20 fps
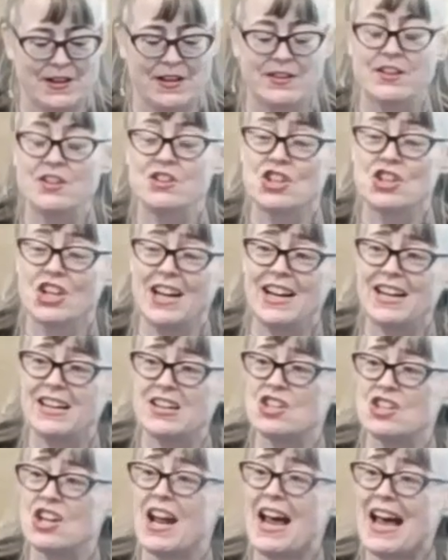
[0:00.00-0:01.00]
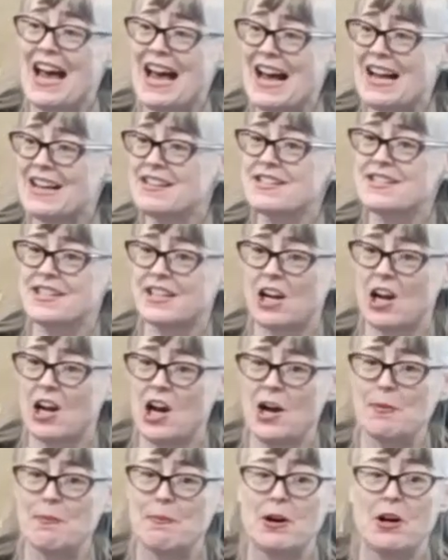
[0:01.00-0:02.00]
The change has to
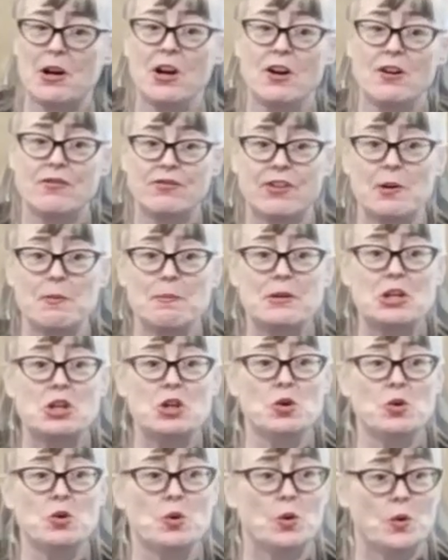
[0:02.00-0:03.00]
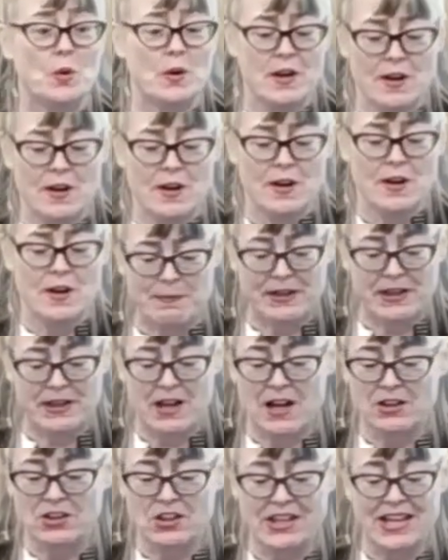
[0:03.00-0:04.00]
come from you, from the
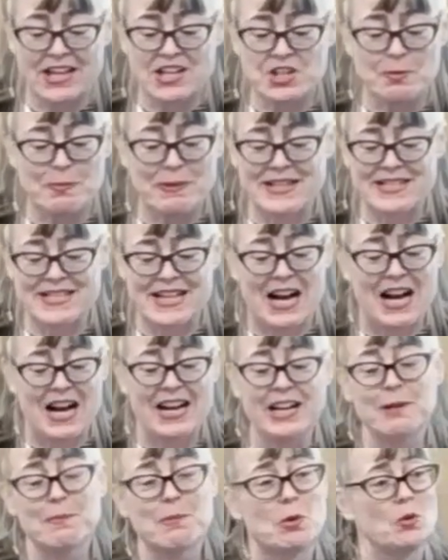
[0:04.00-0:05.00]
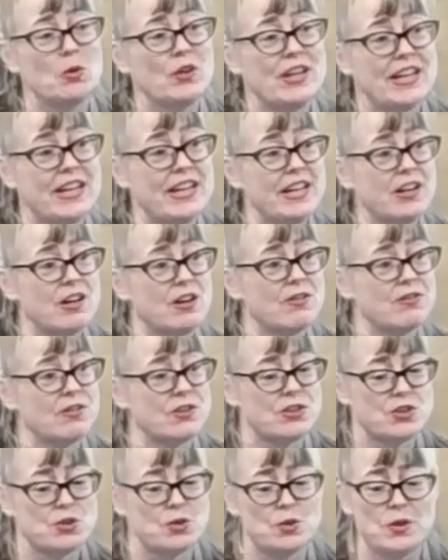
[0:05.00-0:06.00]
congregation, because I am only here for
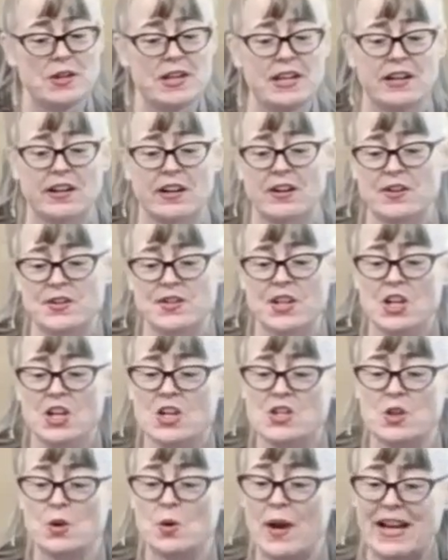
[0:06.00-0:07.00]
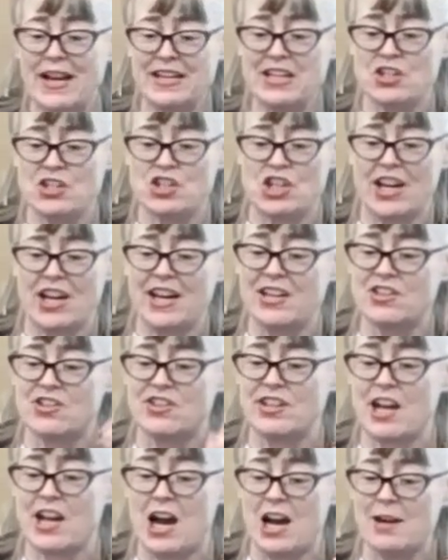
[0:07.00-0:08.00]
2 years. So any change
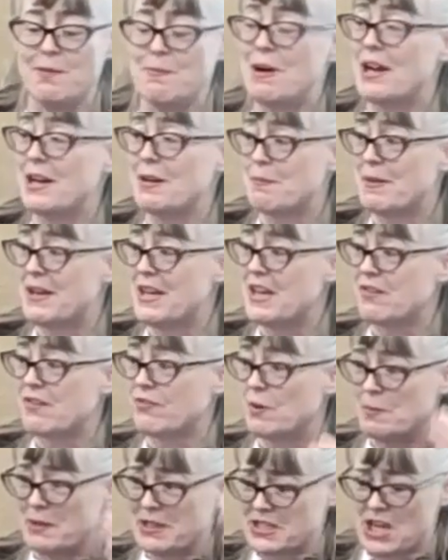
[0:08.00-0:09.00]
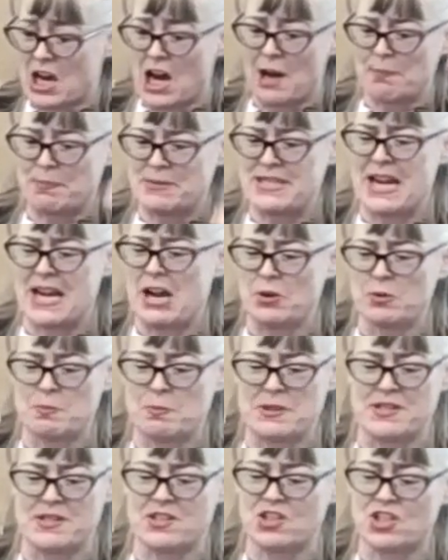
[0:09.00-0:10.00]
that I might make from a top-down
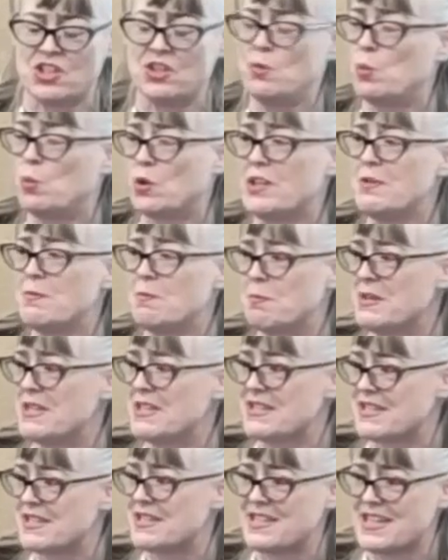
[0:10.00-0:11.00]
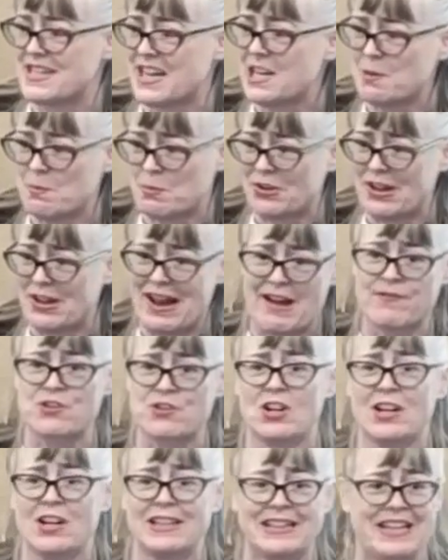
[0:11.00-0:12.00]
position wouldn't be sustainable
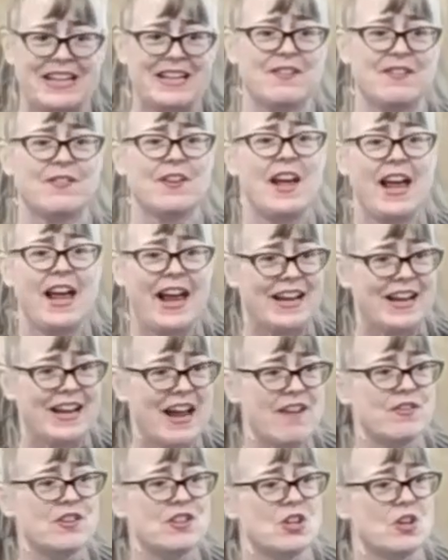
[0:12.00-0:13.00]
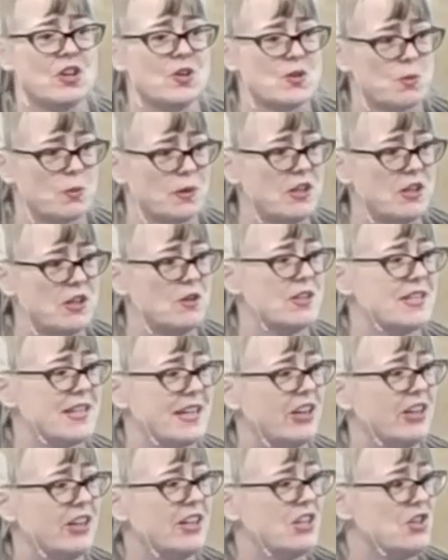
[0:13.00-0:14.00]
after I leave. And heaven knows we're
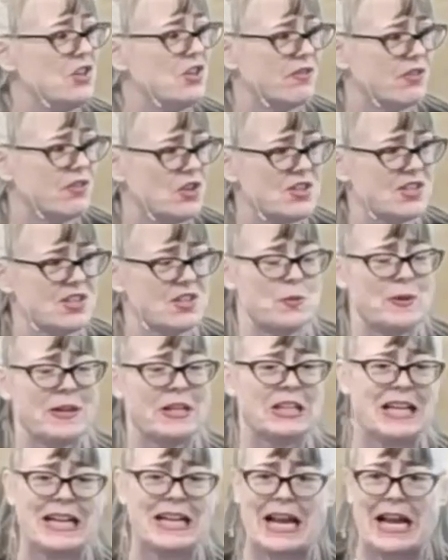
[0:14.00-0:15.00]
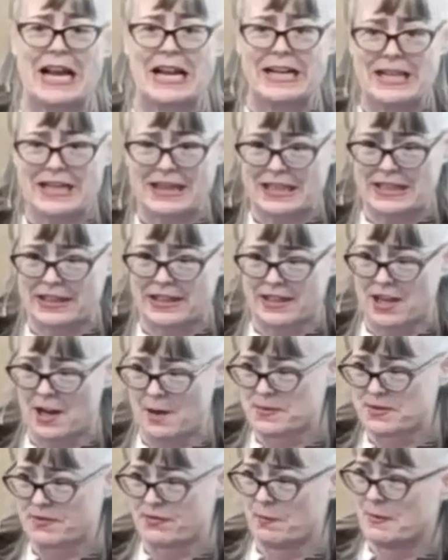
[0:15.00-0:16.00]
Unitarian Universalists. We don't like anything that
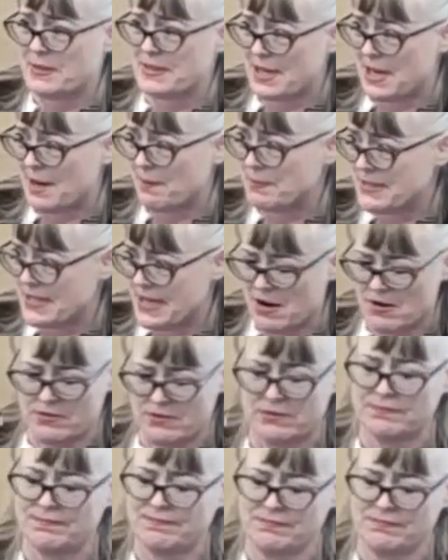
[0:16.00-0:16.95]
comes from the top down.